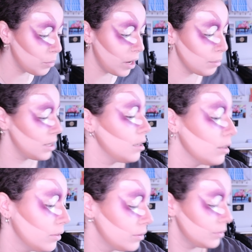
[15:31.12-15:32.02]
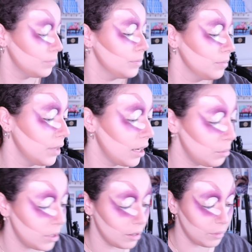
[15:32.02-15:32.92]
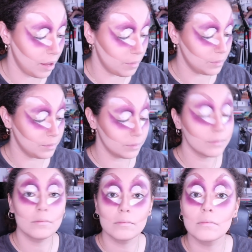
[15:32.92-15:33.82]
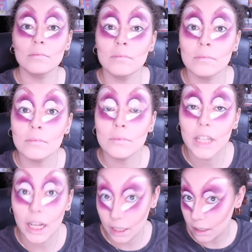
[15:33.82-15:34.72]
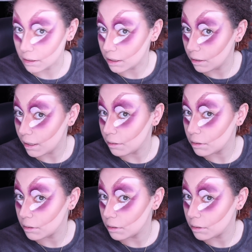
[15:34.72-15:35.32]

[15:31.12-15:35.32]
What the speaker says: I'm proud of myself. Kind of proud of that. Kind of killed it on that